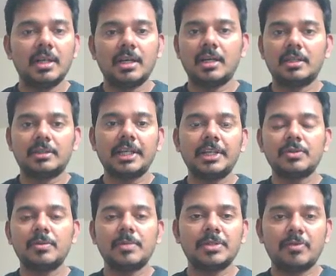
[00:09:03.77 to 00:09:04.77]
that's it
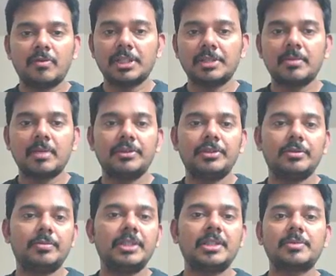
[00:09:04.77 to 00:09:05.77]
uh, thank you so much for
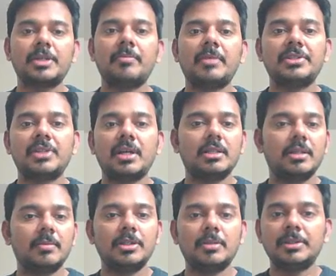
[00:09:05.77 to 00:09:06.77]
watching my video please
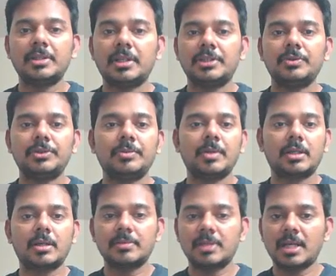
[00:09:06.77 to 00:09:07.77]
subscribe my channel
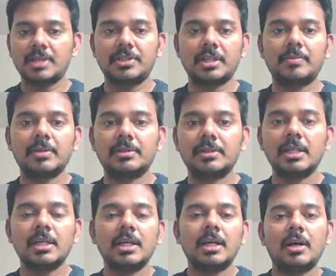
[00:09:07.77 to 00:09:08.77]
www.youtube.com
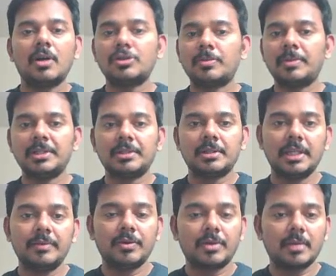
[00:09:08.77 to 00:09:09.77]
slash
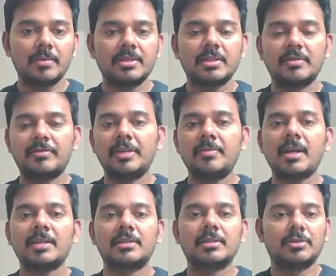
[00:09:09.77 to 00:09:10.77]
also please leave your
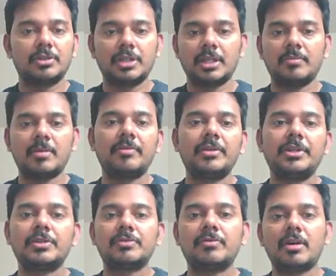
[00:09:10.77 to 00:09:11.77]
comments and feedbacks
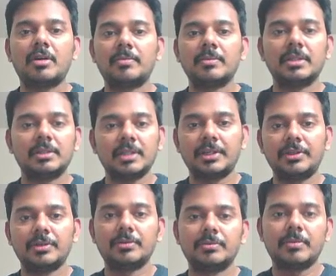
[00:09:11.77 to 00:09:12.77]
in my videos
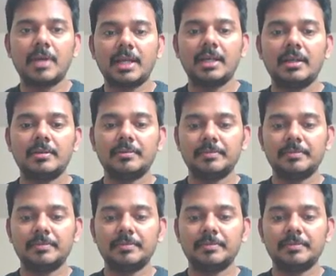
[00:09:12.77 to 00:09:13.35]
for thank you